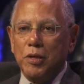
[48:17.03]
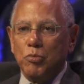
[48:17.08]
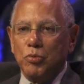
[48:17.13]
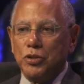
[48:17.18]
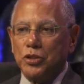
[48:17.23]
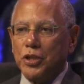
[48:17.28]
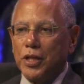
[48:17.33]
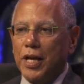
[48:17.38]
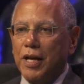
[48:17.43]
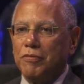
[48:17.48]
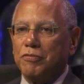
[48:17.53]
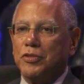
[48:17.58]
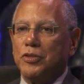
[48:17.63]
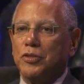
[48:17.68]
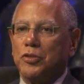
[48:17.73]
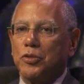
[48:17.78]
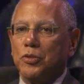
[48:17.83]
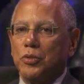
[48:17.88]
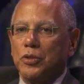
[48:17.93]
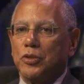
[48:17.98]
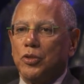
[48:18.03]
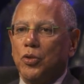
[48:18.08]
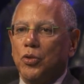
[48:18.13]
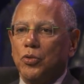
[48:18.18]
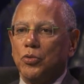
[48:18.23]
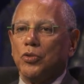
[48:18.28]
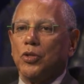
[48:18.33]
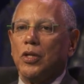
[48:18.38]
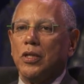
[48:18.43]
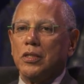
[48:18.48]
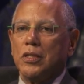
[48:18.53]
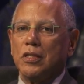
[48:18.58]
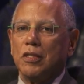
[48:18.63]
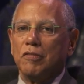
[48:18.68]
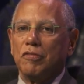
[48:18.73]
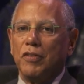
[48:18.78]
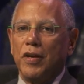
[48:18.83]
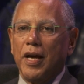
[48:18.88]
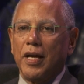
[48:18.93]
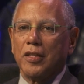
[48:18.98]
What you have to do is hold on to the
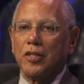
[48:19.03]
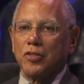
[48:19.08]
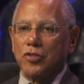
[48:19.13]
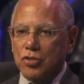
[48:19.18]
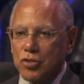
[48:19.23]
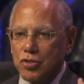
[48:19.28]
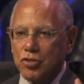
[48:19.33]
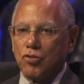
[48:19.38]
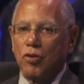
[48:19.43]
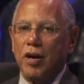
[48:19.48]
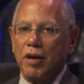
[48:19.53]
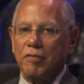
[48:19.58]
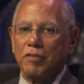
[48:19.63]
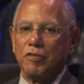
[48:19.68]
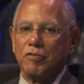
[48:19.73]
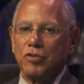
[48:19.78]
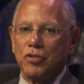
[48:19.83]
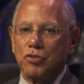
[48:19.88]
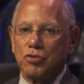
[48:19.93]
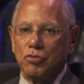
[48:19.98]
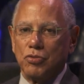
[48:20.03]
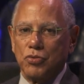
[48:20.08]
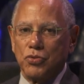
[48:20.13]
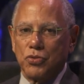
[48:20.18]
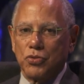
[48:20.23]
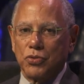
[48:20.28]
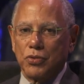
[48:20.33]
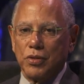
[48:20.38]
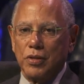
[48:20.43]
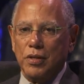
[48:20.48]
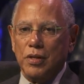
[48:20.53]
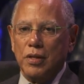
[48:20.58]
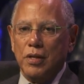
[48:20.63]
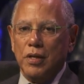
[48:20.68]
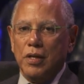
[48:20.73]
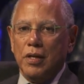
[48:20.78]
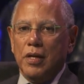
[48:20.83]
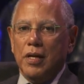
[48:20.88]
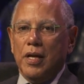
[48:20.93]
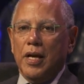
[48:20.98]
fact that you're striving for truth
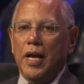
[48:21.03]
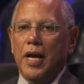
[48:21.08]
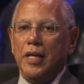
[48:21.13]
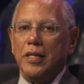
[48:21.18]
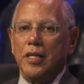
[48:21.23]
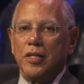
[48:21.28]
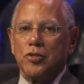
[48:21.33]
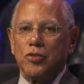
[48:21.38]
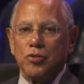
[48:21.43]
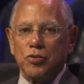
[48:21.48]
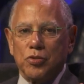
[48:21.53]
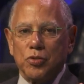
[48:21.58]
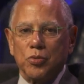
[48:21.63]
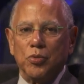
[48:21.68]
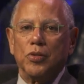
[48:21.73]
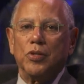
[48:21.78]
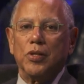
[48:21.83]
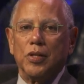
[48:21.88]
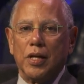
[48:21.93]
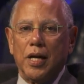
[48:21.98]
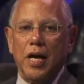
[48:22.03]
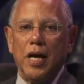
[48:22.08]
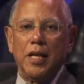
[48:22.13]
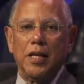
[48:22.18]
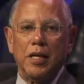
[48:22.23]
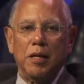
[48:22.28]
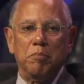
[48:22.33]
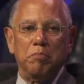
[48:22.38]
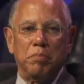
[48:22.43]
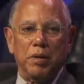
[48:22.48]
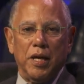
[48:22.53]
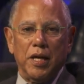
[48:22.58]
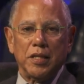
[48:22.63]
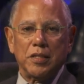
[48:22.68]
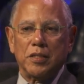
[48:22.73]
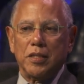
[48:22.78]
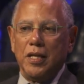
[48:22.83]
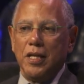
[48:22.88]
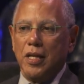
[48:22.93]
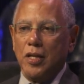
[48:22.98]
and that you're doing your goddamn
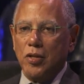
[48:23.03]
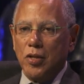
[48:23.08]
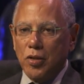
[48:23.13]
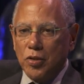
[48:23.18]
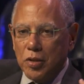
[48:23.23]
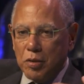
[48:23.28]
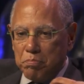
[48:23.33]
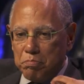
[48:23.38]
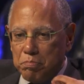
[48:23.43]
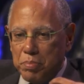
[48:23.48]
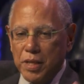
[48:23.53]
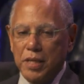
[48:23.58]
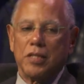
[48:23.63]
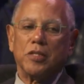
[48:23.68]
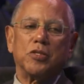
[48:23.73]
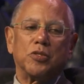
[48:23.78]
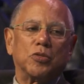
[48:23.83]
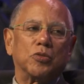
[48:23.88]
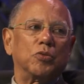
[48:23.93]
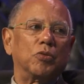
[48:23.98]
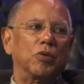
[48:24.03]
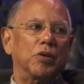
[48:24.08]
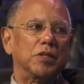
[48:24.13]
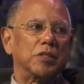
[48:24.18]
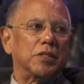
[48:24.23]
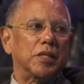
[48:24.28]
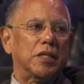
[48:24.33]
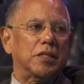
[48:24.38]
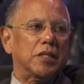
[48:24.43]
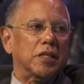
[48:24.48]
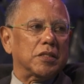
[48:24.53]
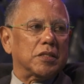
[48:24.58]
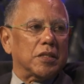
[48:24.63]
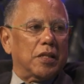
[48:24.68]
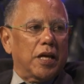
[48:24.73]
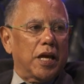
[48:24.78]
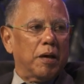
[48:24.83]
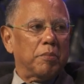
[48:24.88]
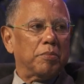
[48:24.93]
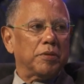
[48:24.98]
best. And on the biggest stories, that doesn't
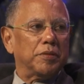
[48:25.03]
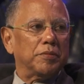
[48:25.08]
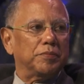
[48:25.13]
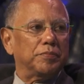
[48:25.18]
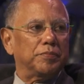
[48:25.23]
happen.